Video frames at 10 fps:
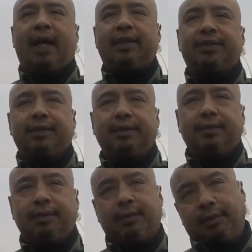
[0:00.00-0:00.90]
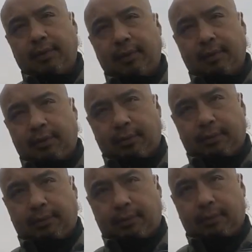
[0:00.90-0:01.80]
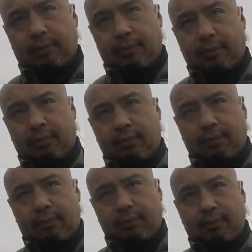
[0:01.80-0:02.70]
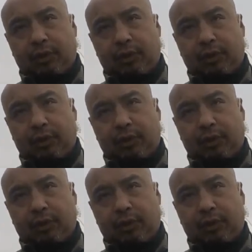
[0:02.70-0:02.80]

you need me to go ahead and sign language it? Am I being